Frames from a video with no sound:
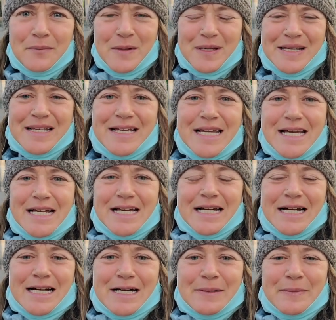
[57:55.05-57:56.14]

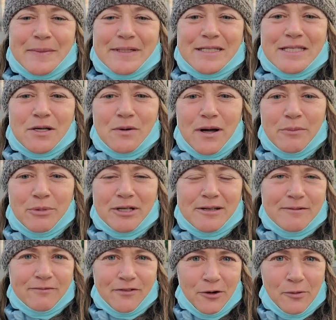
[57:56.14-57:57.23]
and so I bid
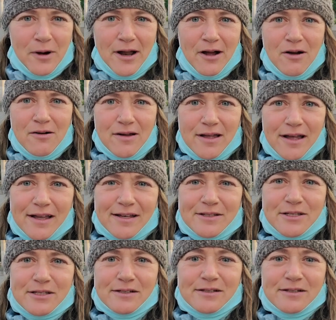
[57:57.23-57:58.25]
him farewell and,